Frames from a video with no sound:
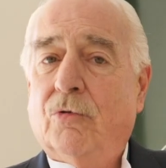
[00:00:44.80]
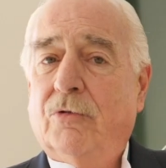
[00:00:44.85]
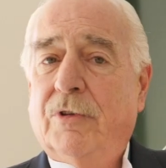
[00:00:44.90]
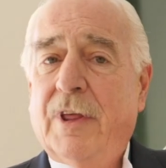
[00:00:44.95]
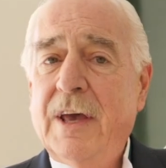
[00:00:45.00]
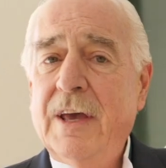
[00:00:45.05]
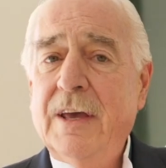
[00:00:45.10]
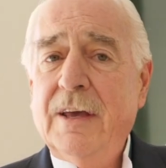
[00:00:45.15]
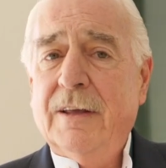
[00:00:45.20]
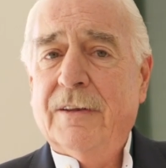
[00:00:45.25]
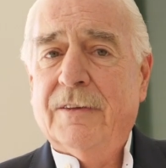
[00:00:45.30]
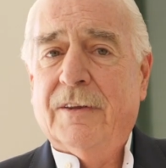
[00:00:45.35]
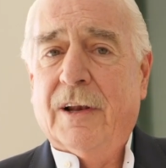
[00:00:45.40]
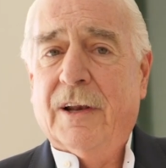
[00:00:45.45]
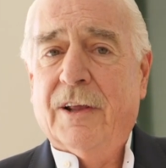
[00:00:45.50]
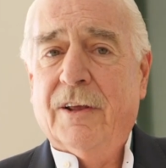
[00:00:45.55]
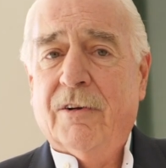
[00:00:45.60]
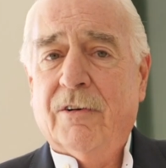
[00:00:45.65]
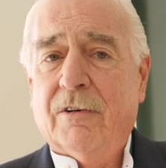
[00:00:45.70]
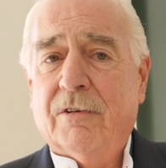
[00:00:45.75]
Today, the
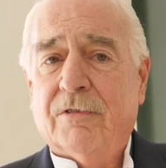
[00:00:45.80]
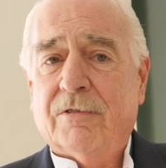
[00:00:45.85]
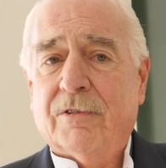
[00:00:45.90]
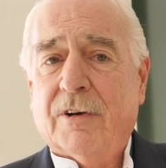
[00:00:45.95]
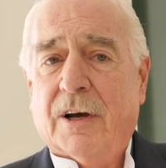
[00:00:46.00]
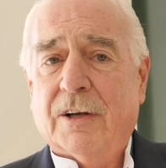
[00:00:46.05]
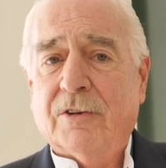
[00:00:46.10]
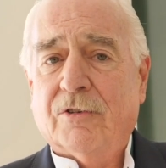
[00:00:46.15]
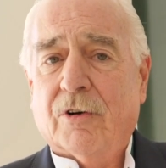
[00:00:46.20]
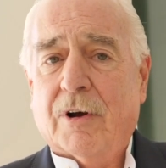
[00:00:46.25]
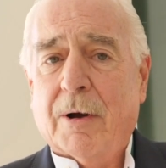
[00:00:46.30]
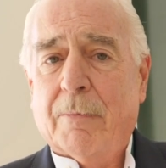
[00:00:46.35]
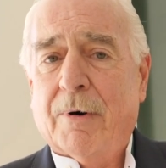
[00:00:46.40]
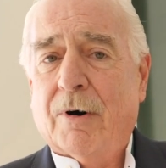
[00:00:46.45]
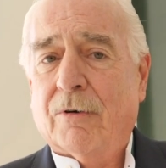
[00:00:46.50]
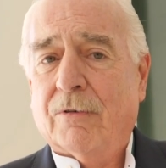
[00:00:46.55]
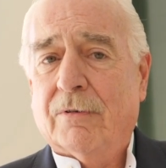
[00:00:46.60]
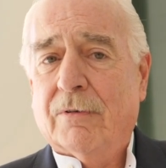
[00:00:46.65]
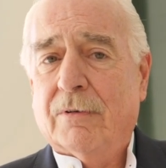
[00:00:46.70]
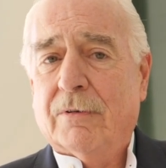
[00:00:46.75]
leaders, I talk
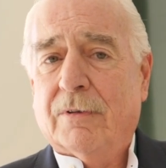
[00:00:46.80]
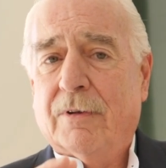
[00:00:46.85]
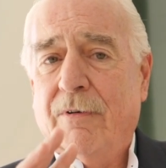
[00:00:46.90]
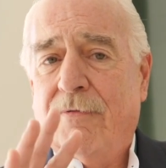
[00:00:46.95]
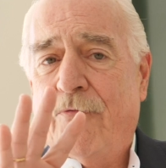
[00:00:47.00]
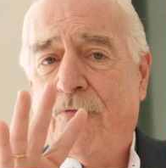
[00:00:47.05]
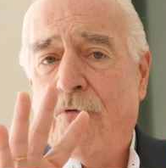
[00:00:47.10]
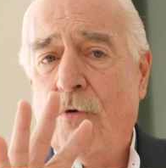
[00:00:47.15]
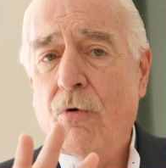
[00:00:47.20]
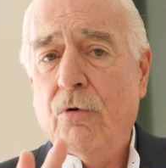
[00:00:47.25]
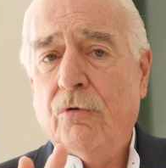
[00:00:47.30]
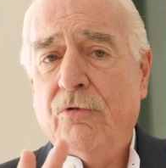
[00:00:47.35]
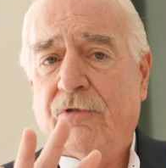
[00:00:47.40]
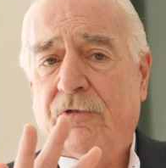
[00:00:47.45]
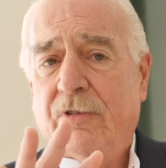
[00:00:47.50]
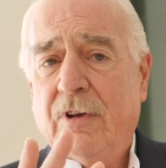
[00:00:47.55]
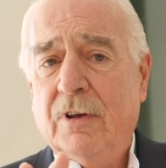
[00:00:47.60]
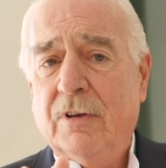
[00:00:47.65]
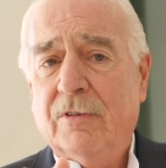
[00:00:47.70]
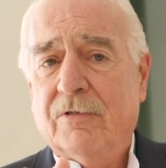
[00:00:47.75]
about the four
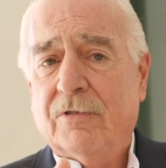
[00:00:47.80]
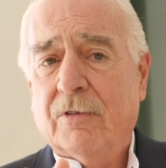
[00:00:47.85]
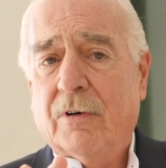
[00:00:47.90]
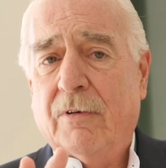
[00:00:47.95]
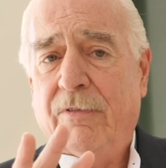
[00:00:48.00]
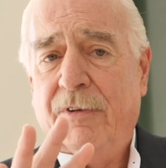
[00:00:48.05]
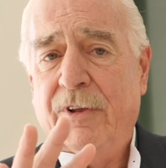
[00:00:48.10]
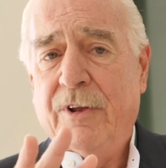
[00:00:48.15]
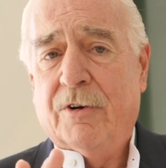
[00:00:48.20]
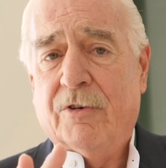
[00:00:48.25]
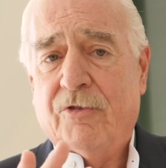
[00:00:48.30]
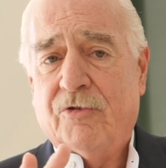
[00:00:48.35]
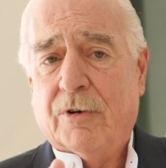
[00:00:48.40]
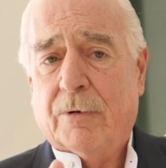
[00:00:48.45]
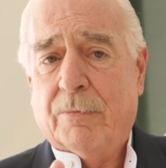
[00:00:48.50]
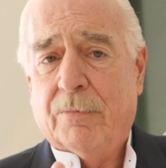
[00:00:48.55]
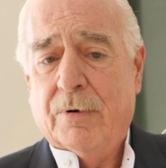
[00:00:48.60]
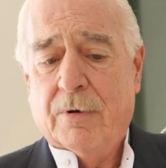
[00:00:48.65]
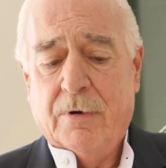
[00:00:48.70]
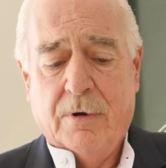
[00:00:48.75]
C's of leadership.